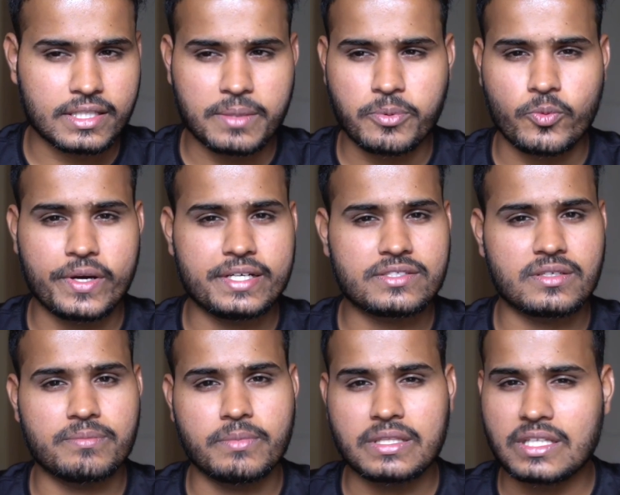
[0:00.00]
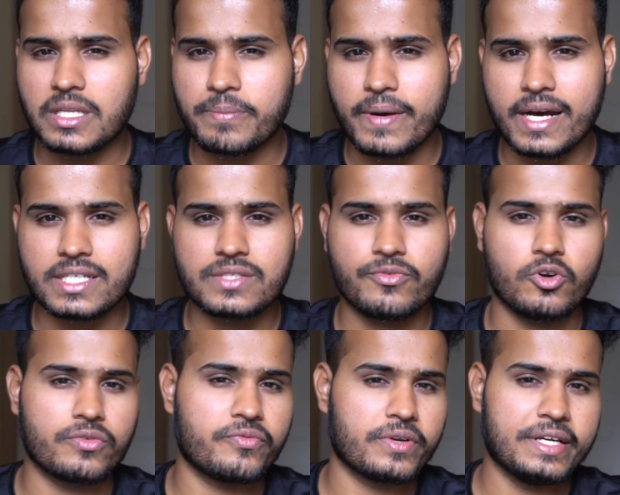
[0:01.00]
They provide some monthly pass
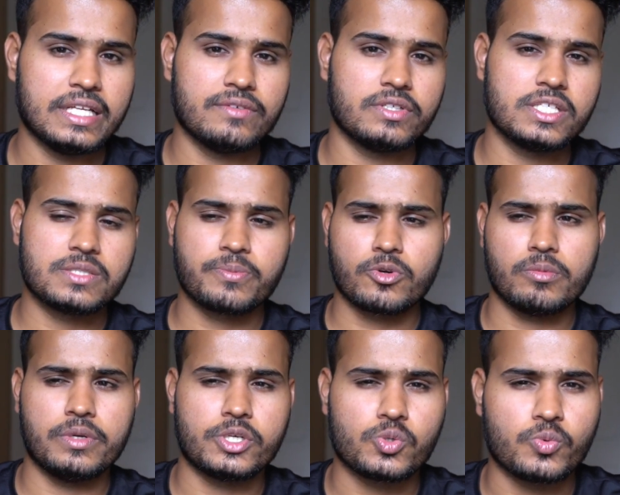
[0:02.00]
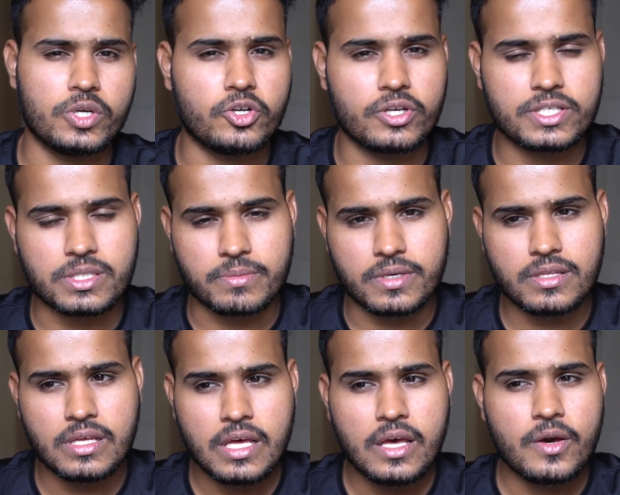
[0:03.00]
for free deliveries, probably $12 a month,
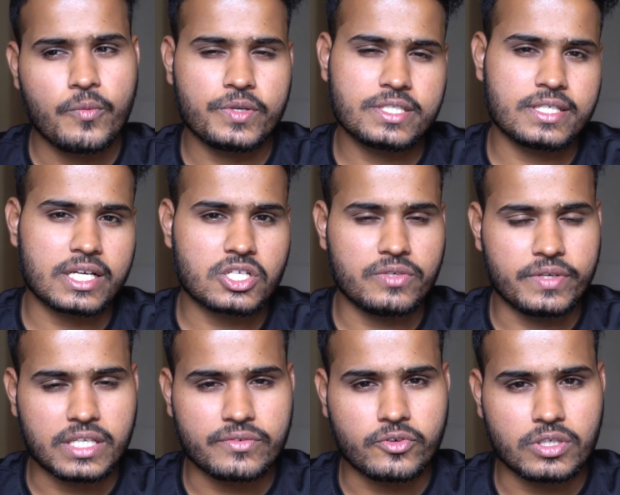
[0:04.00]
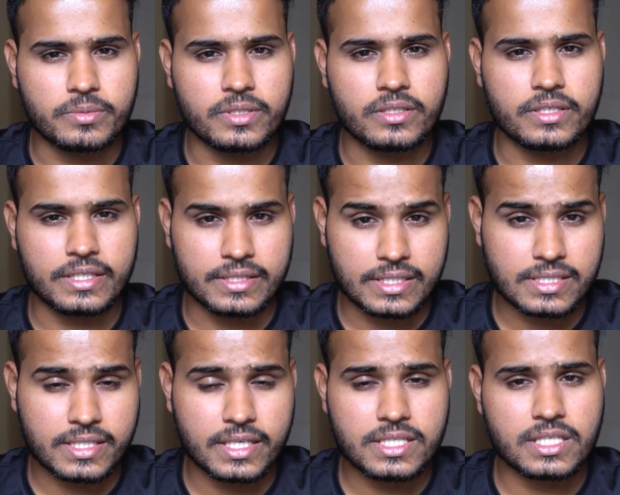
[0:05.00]
which is actually very affordable in this
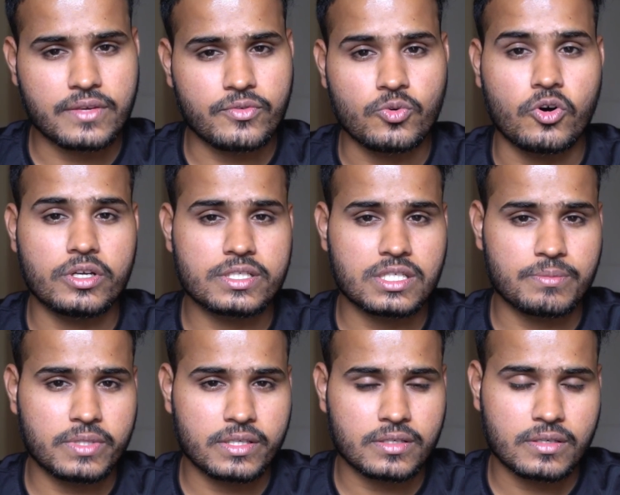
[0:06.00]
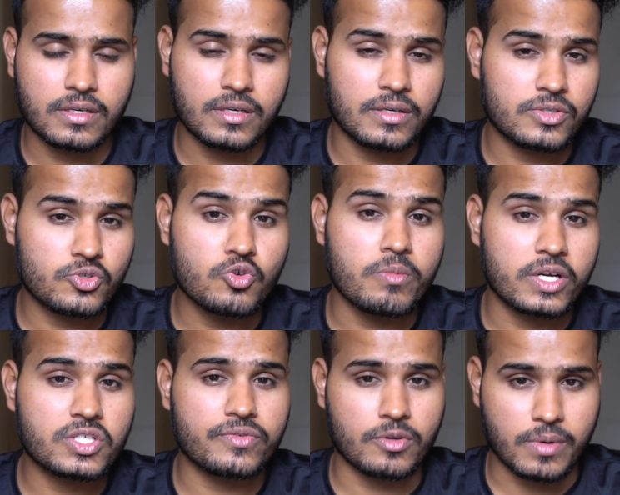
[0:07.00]
case if you order something too
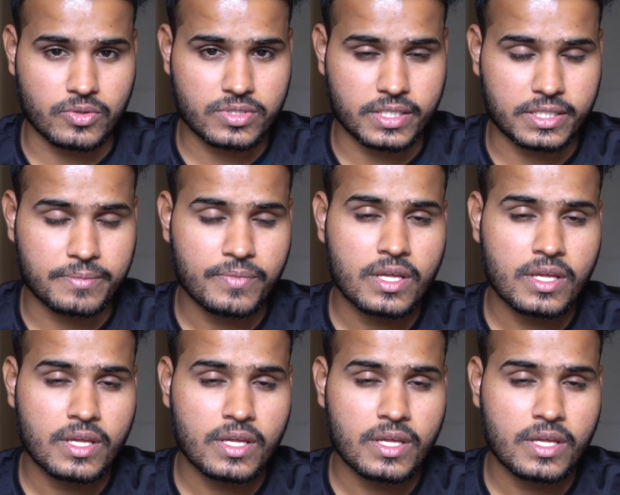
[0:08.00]
much from outside.